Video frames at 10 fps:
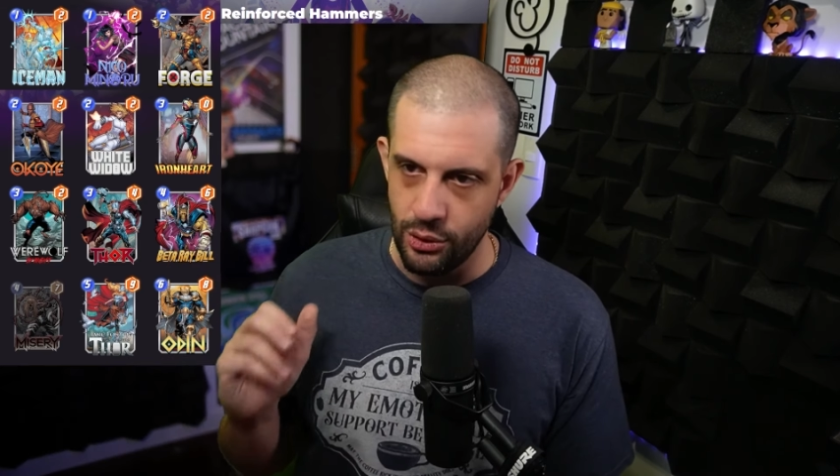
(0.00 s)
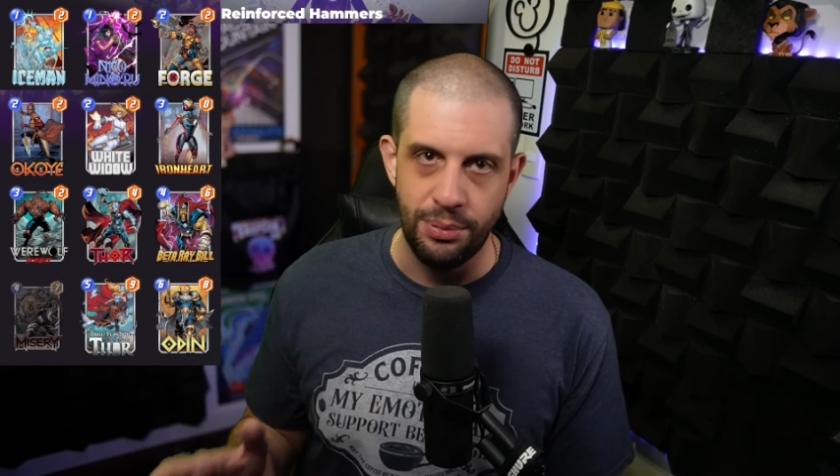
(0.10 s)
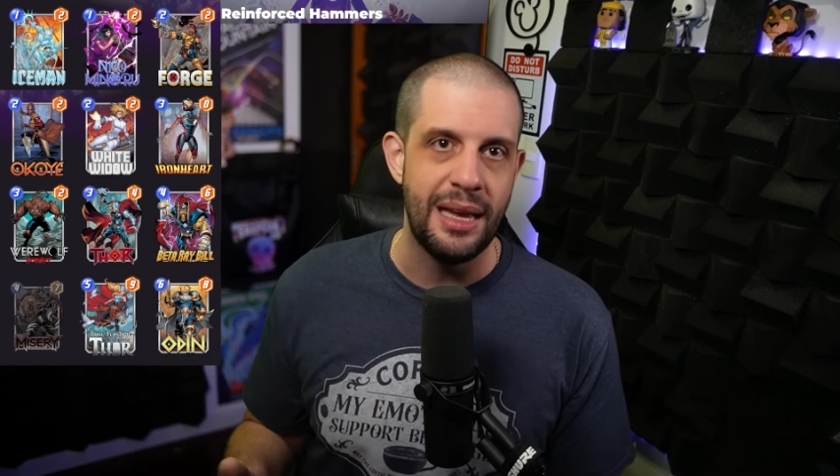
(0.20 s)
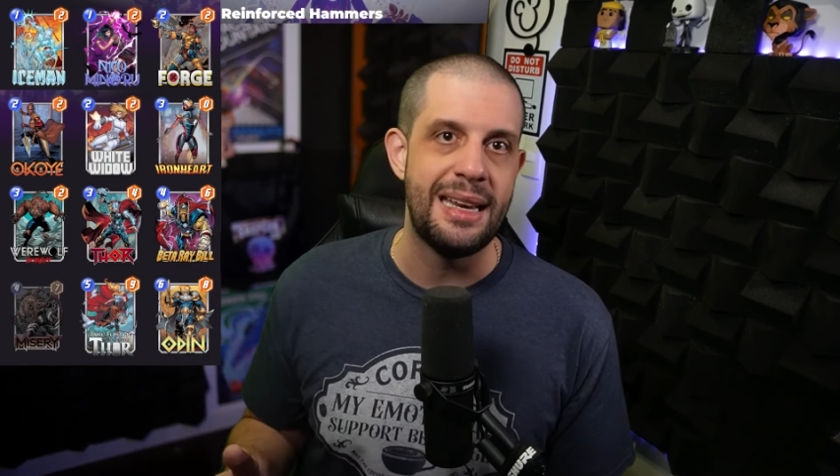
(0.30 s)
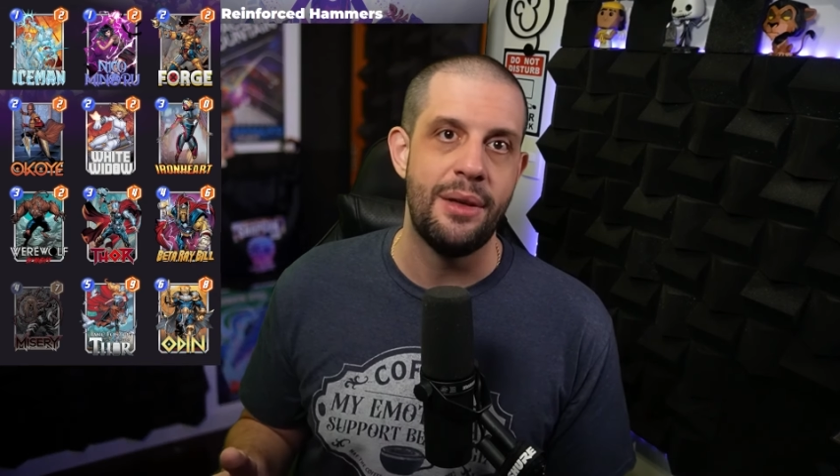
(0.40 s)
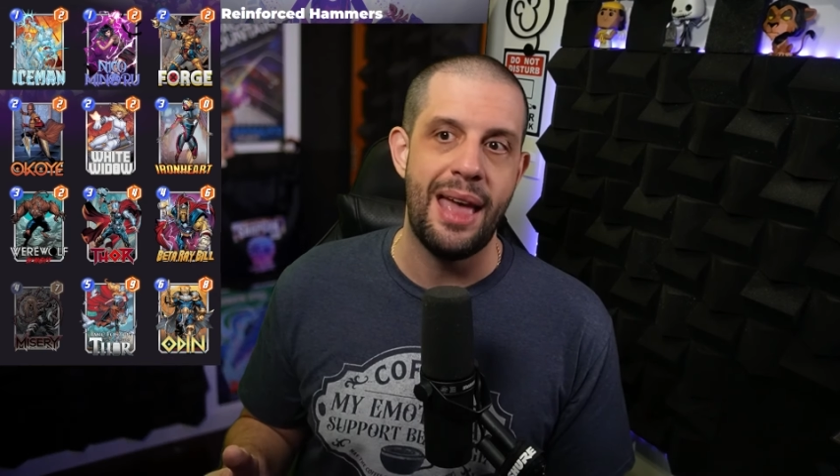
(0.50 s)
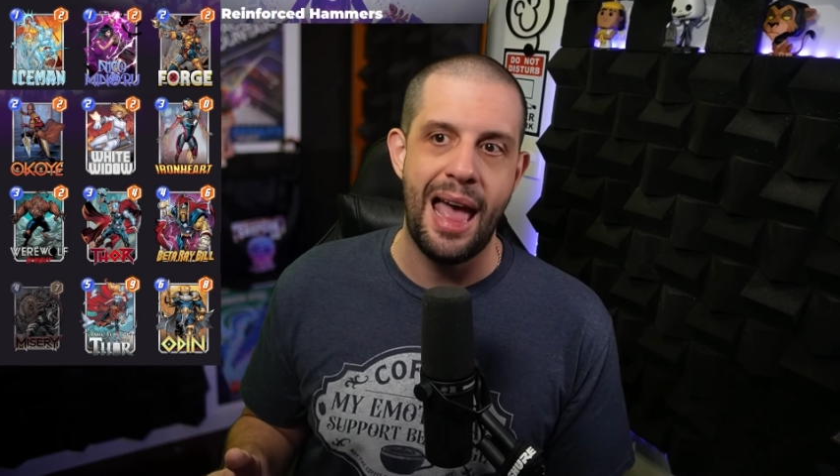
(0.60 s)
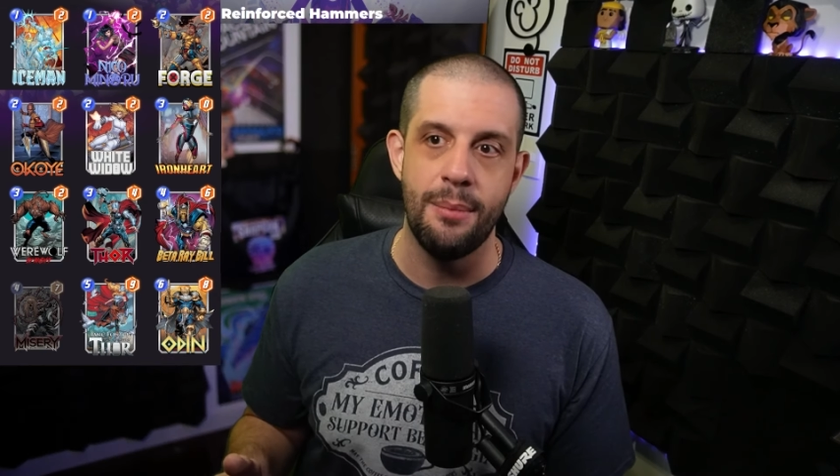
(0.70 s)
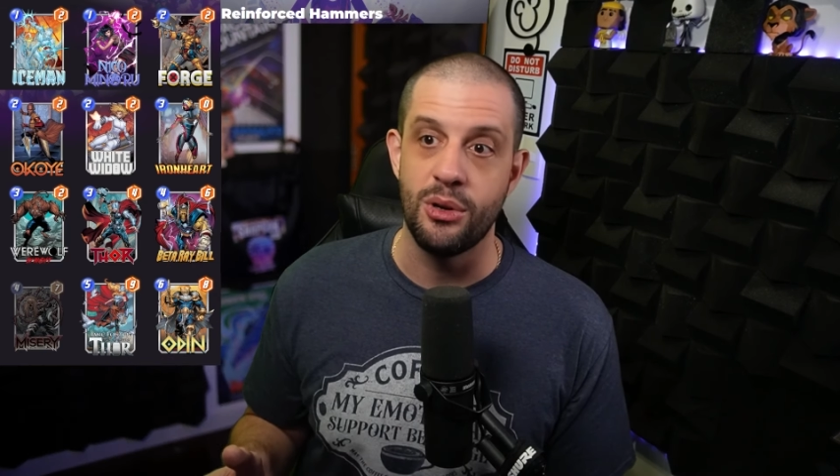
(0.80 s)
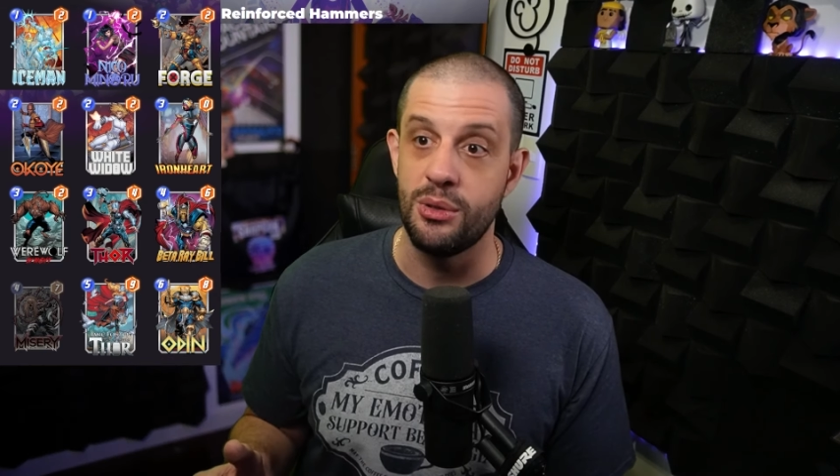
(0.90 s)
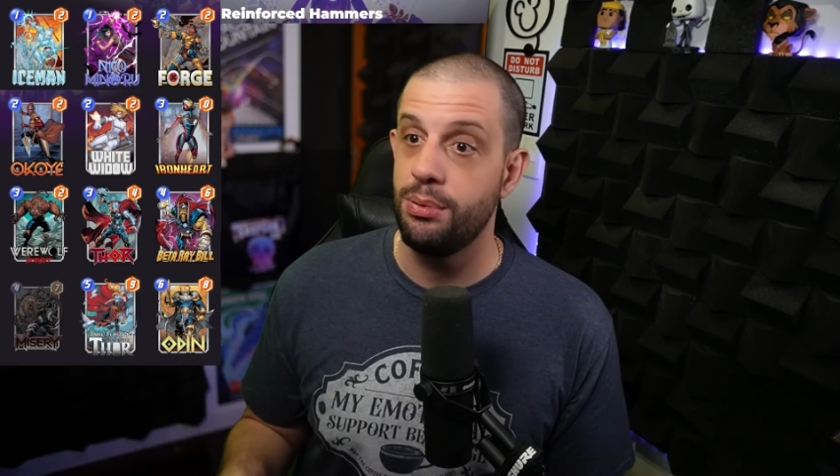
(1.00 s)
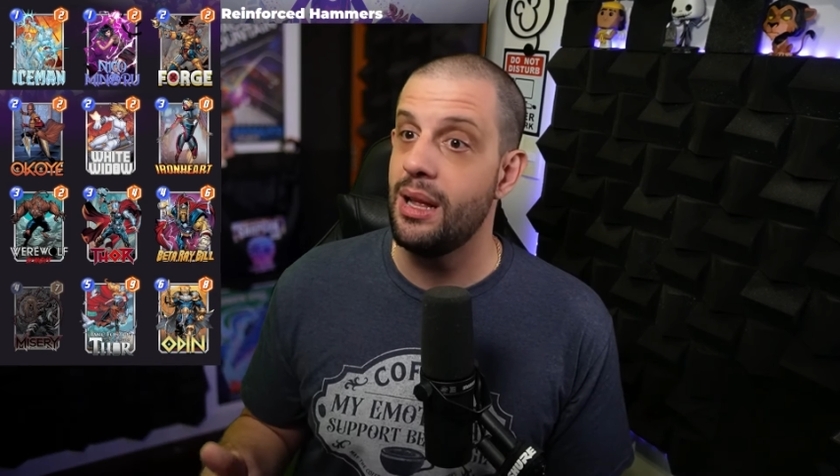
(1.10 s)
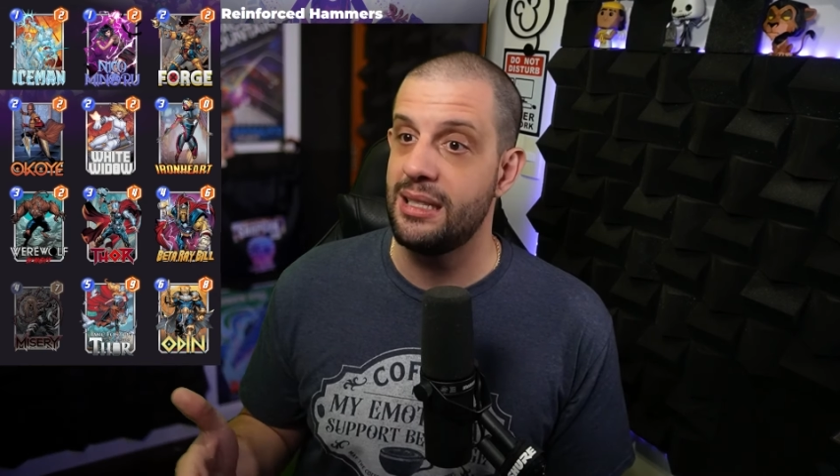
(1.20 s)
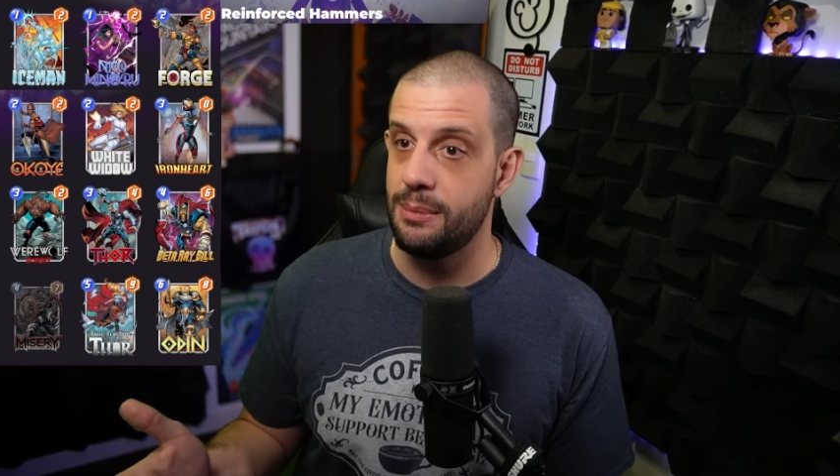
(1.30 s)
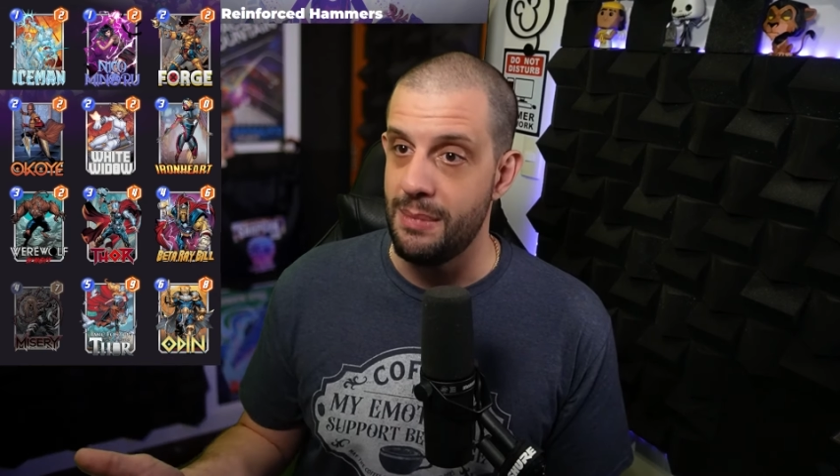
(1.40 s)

you play down the Hammers plus